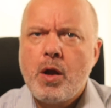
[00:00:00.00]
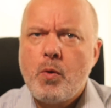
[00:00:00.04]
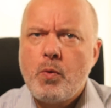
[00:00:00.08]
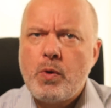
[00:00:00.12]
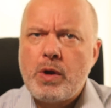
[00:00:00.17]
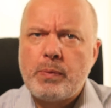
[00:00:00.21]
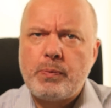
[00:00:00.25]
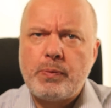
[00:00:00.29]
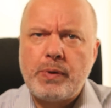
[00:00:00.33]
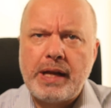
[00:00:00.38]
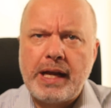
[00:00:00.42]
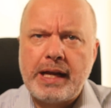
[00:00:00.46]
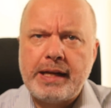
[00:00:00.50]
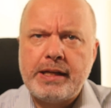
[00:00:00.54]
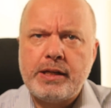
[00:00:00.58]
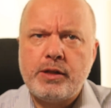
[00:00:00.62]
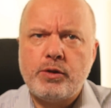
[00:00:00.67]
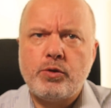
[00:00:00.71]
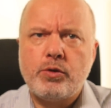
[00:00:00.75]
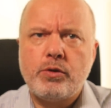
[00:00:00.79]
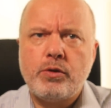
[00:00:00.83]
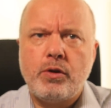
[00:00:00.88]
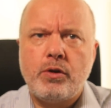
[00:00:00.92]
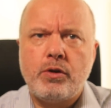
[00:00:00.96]
We are planning
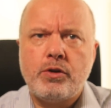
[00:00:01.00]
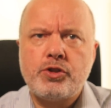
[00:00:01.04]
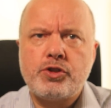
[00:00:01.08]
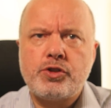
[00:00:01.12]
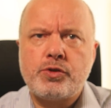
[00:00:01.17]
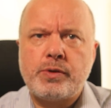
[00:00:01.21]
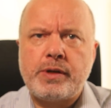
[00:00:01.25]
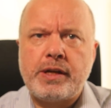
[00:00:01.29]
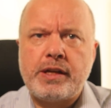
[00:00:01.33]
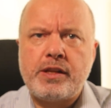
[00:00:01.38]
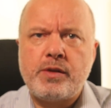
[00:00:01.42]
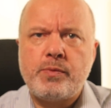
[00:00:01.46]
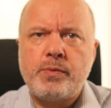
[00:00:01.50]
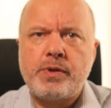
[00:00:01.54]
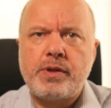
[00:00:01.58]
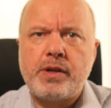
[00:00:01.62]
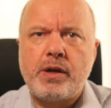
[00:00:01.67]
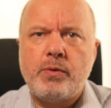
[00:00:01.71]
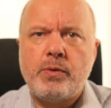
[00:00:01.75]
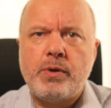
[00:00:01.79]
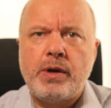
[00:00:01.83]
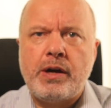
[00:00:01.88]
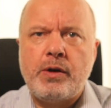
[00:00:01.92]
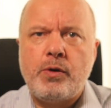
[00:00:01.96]
to launch, together with
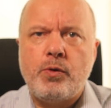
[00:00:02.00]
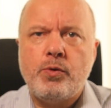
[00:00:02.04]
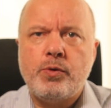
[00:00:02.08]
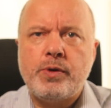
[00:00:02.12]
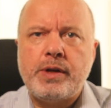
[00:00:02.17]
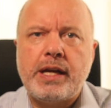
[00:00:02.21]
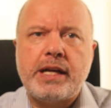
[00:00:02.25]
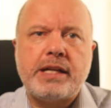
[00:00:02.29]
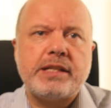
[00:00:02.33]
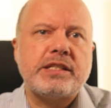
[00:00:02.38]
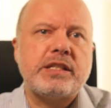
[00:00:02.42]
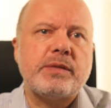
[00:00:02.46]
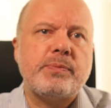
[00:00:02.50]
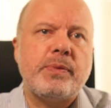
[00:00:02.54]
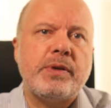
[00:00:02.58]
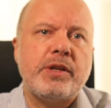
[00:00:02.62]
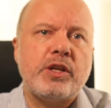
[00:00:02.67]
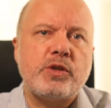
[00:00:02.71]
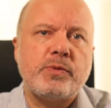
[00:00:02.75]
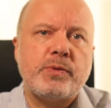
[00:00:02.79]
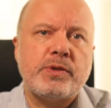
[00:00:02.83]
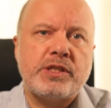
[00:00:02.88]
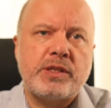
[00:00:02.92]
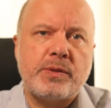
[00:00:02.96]
our own asset
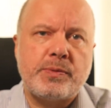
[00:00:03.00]
management